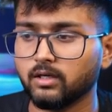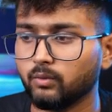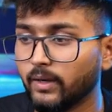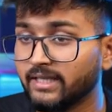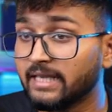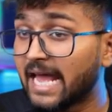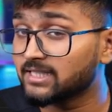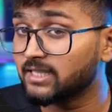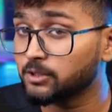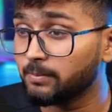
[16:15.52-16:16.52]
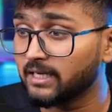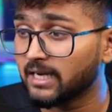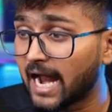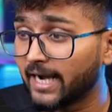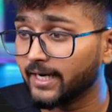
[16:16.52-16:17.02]
When has this been
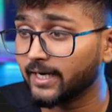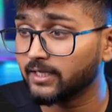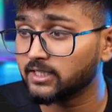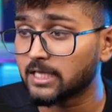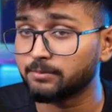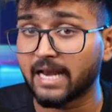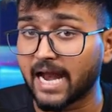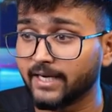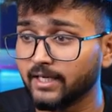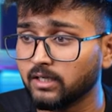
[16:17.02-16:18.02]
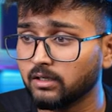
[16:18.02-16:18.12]
added? This has been added